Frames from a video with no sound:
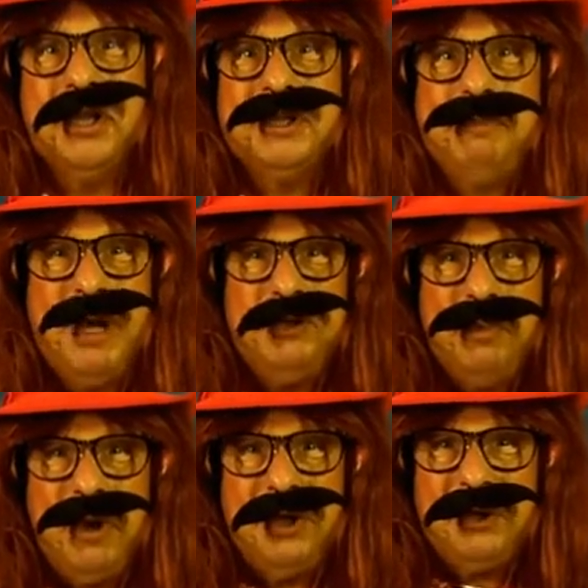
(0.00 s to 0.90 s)
with a
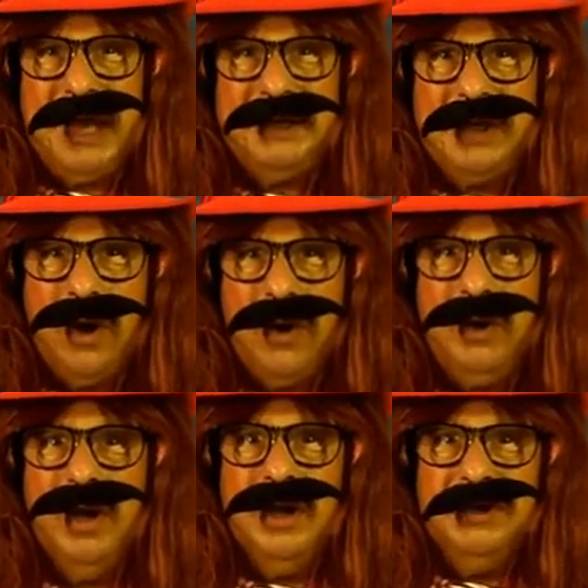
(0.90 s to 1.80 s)
special birthday
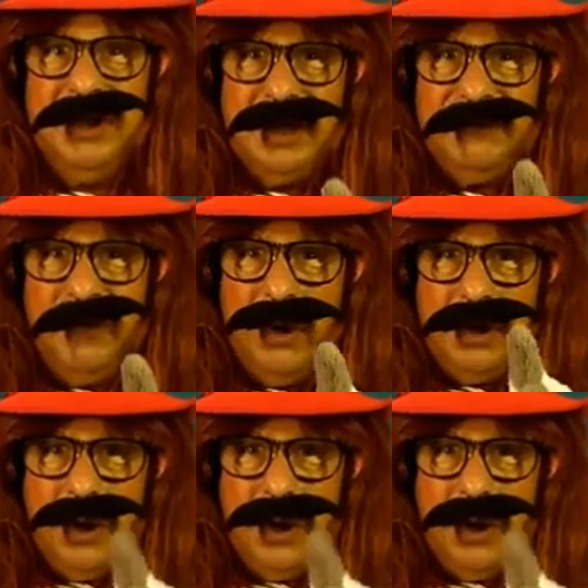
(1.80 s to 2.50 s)
song just for